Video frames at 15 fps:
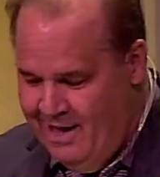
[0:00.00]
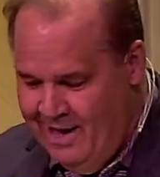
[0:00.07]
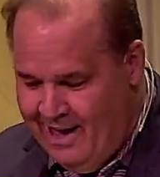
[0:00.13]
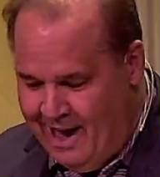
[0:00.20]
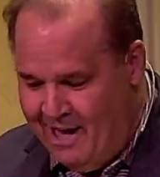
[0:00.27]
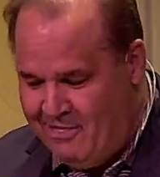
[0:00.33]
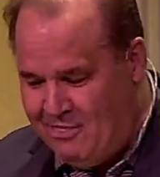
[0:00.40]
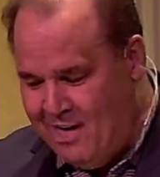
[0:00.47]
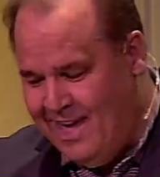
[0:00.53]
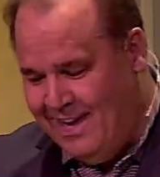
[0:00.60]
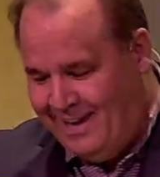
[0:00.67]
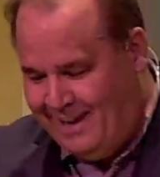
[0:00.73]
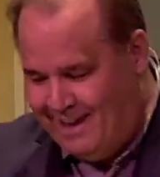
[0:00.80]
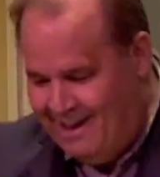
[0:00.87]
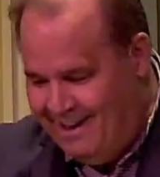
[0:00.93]
I think,
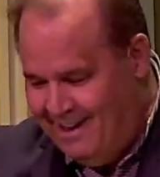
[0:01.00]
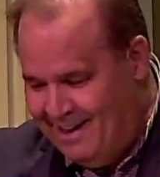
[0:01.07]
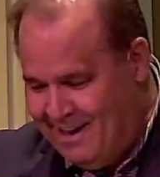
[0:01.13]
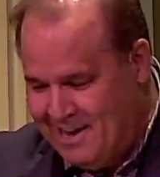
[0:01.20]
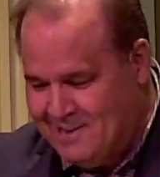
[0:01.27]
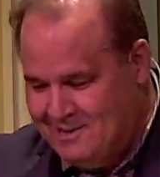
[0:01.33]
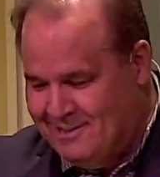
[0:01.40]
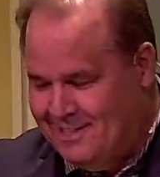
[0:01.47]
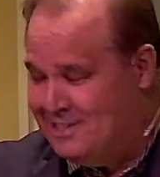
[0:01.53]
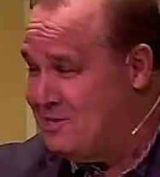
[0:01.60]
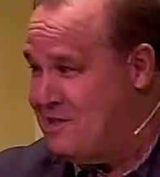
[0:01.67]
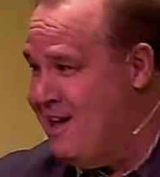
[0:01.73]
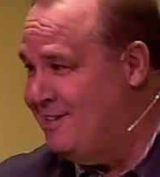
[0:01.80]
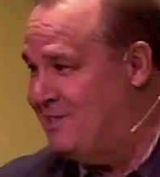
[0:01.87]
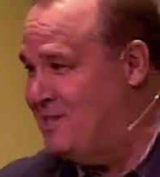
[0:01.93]
and it's
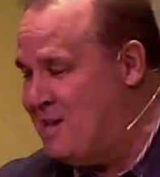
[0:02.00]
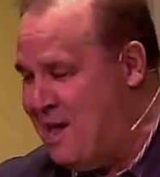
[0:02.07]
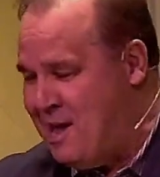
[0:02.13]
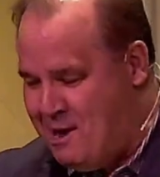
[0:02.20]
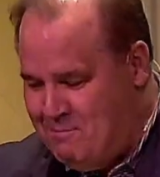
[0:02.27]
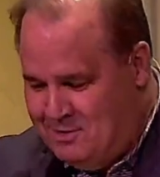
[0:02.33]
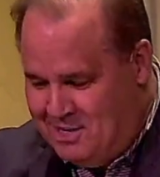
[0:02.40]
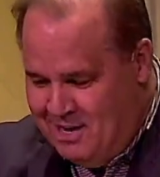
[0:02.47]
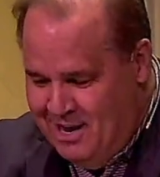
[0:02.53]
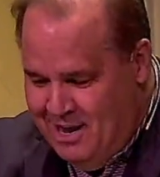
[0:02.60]
not Sam's,